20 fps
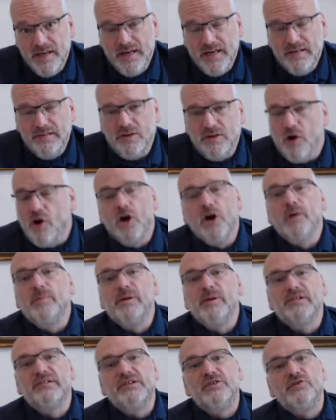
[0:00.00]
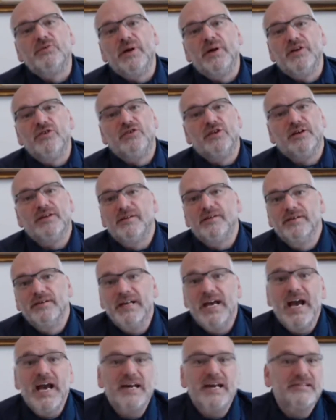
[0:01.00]
It's a horrible situation.
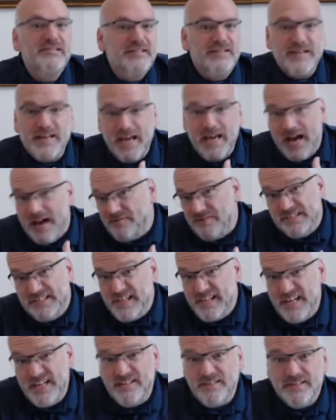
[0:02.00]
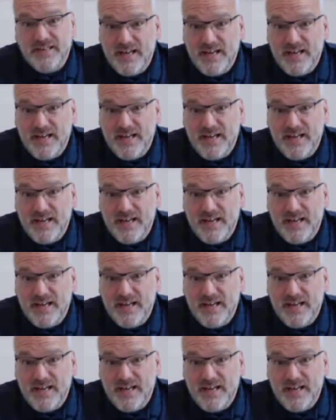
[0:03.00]
Yes, they have sinned.